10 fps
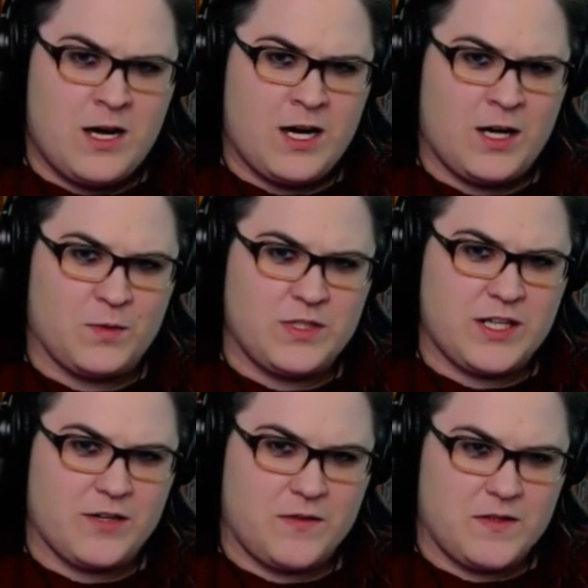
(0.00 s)
How
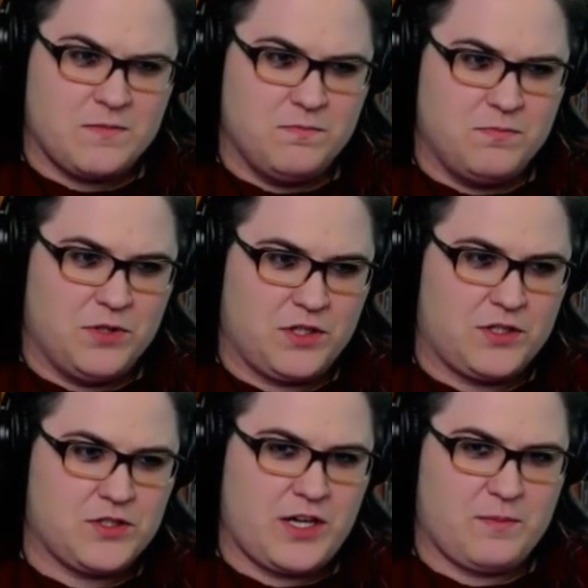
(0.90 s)
dare this book
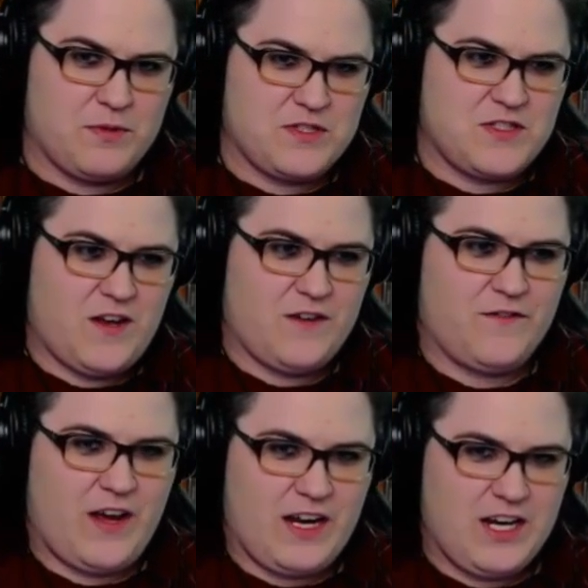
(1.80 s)
try to
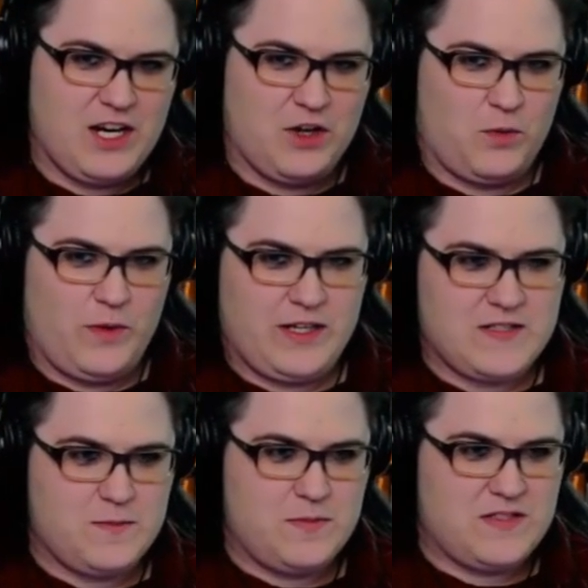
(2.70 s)
personify earwigs
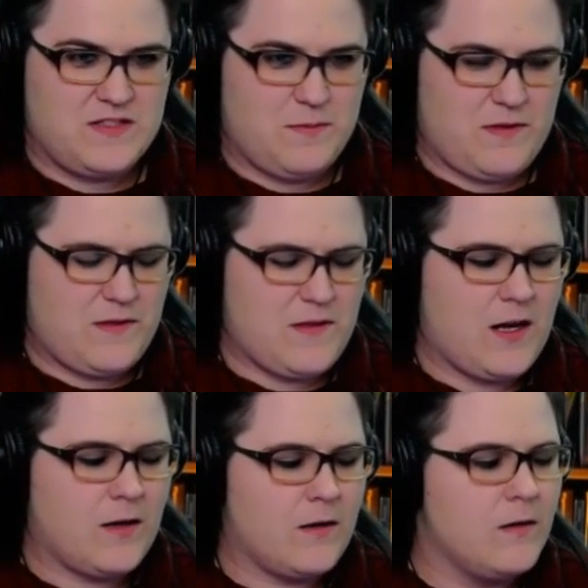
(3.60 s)
to be
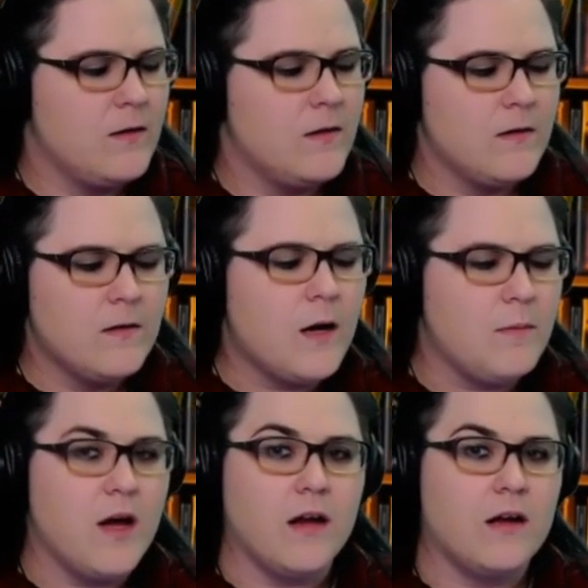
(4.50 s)
sympathetic?
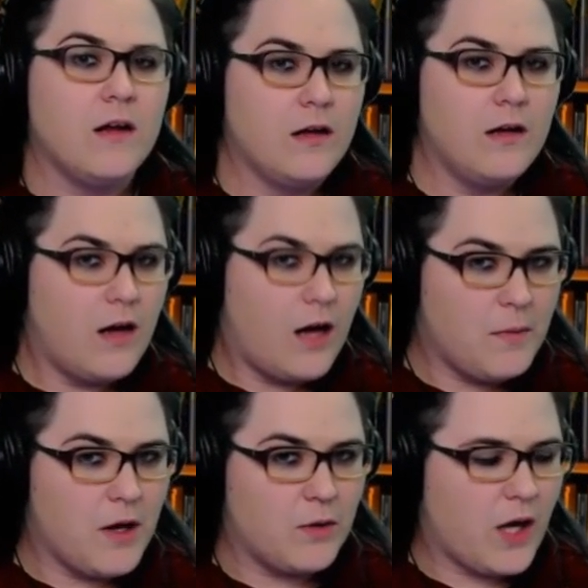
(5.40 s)
I'm not
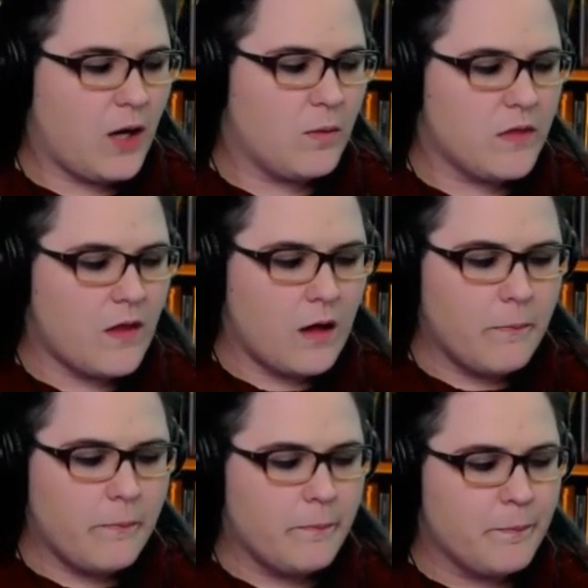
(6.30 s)
okay with that.
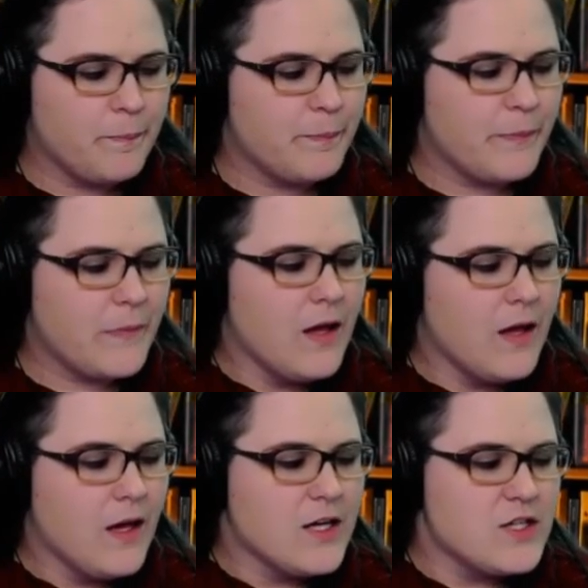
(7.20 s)

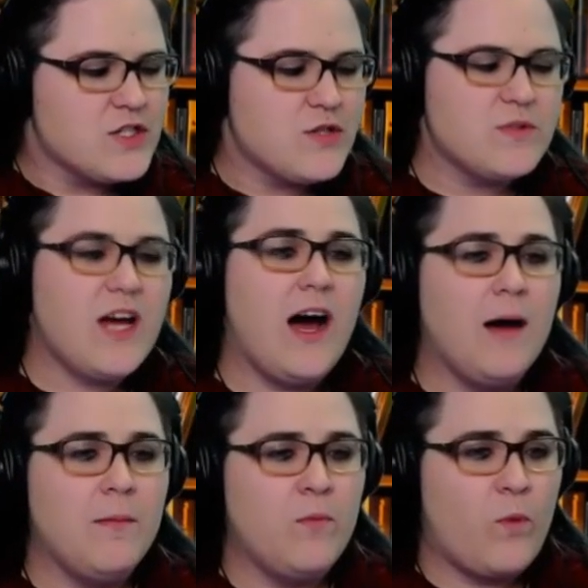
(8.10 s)
So
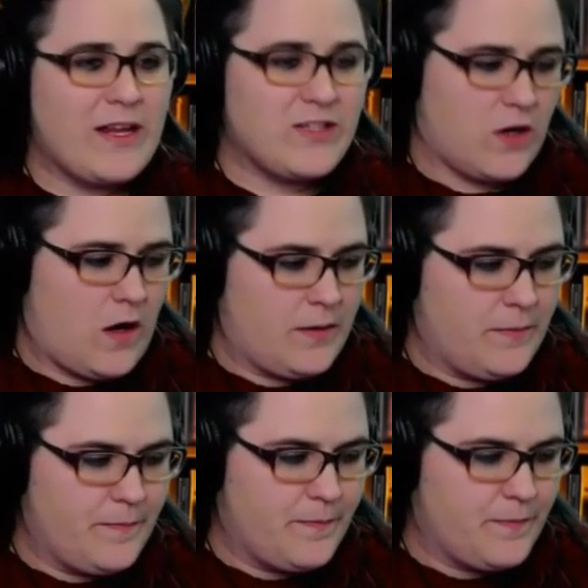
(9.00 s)
Tom went
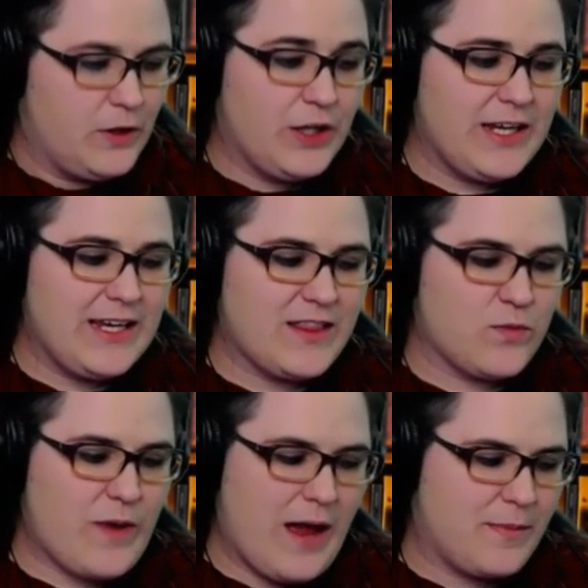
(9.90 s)
on, looking at
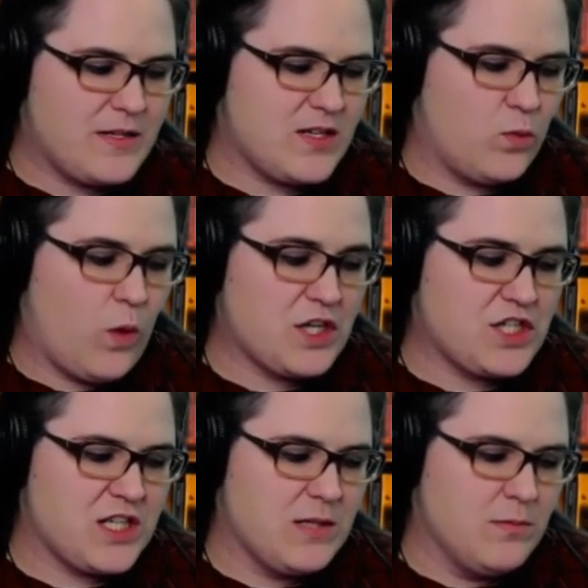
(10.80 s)
the rabbits and
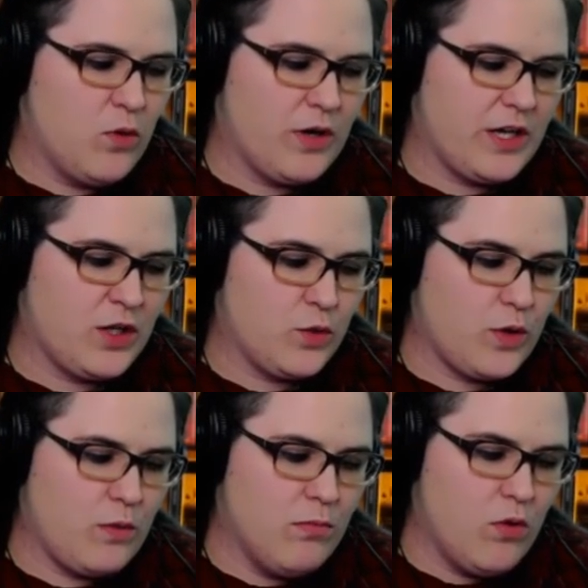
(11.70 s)
watching the morning
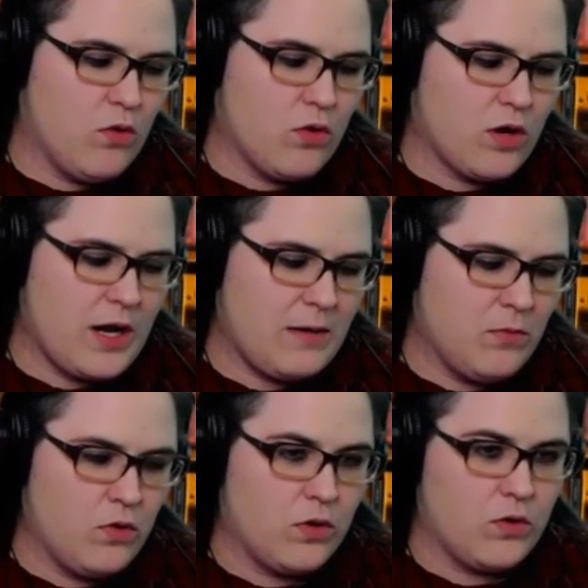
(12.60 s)
grow more and
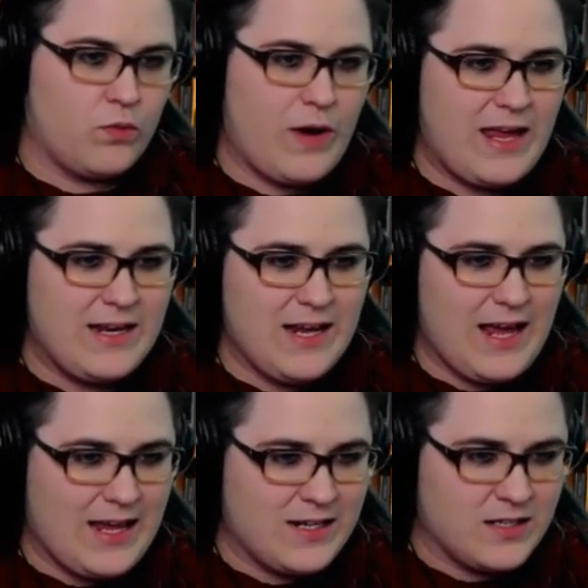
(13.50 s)
more red
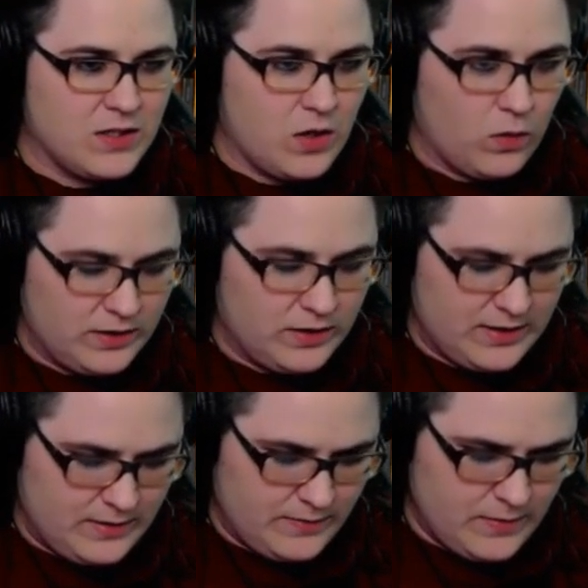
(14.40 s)
and
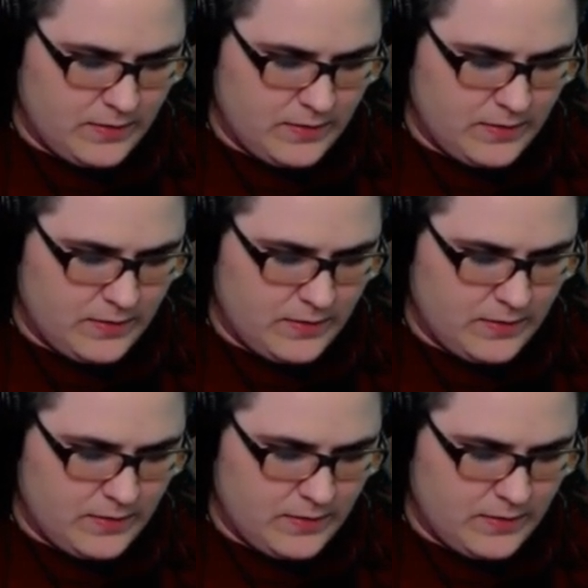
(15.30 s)
golden.